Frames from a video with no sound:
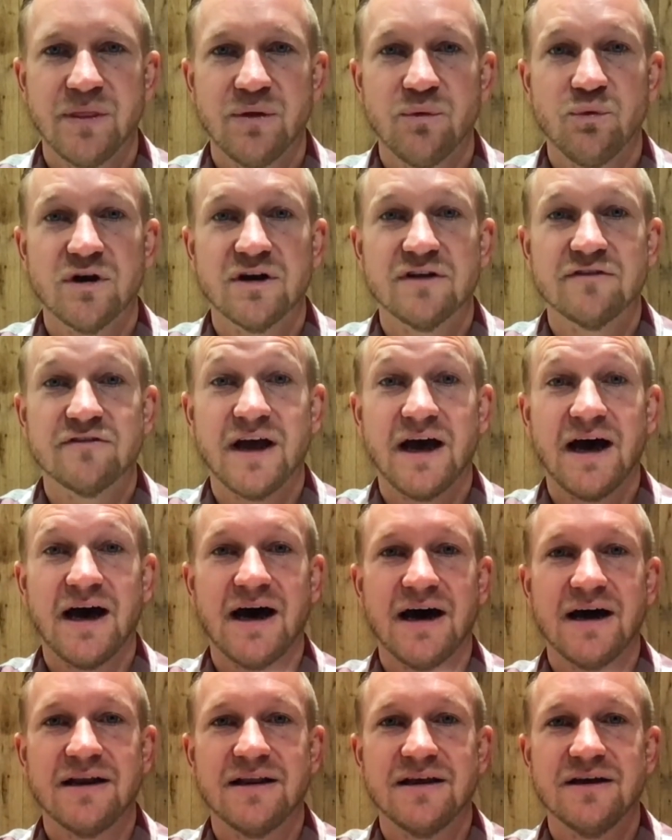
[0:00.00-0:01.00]
Word of
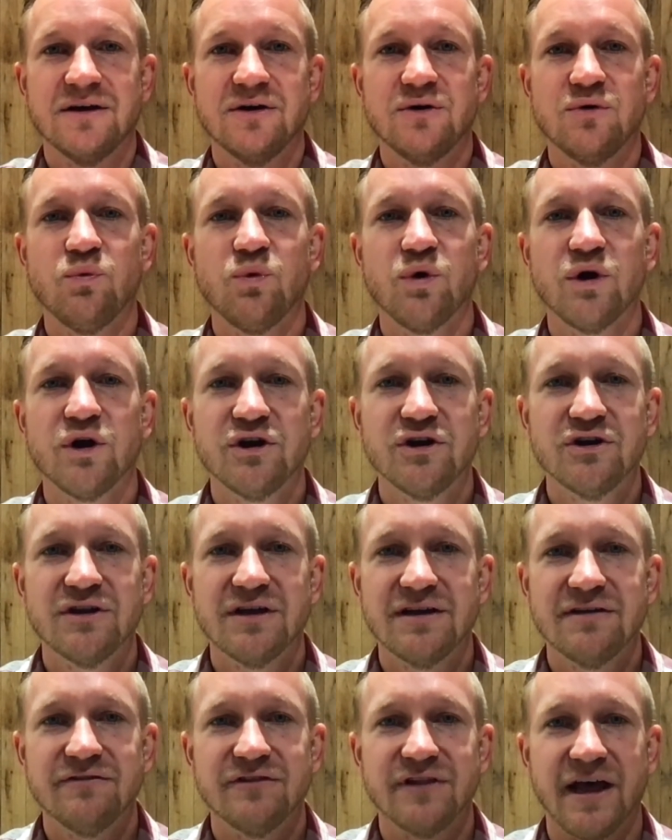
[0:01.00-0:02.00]
God, word of